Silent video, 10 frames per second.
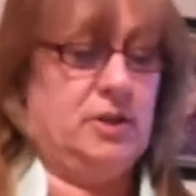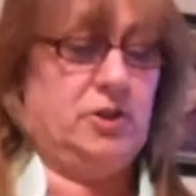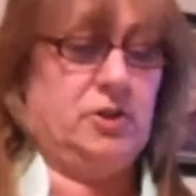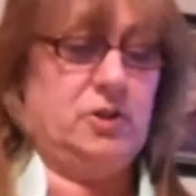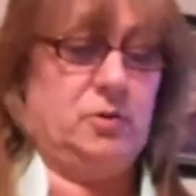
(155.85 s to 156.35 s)

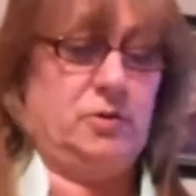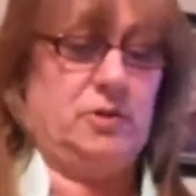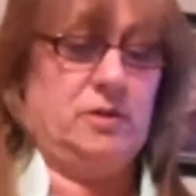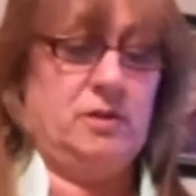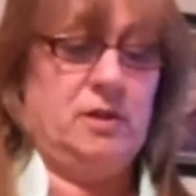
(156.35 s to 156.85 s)
tissue
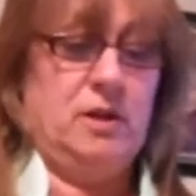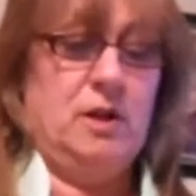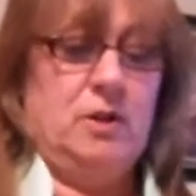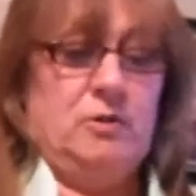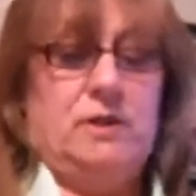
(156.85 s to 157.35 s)
donor.
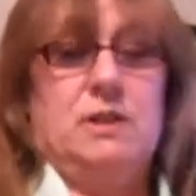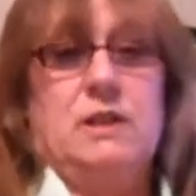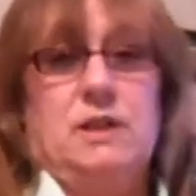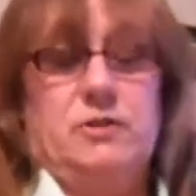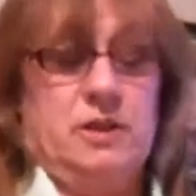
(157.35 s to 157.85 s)
You can
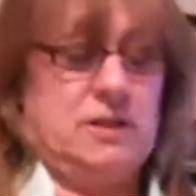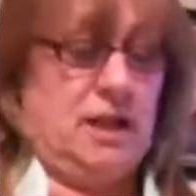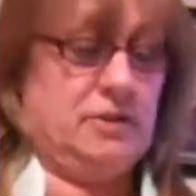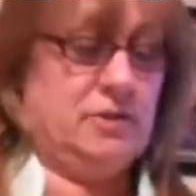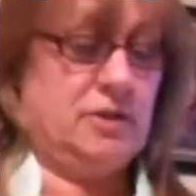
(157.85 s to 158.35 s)
talk to your
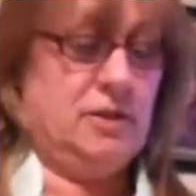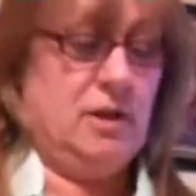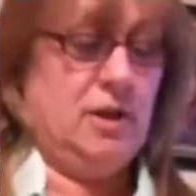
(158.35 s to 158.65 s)
doctor.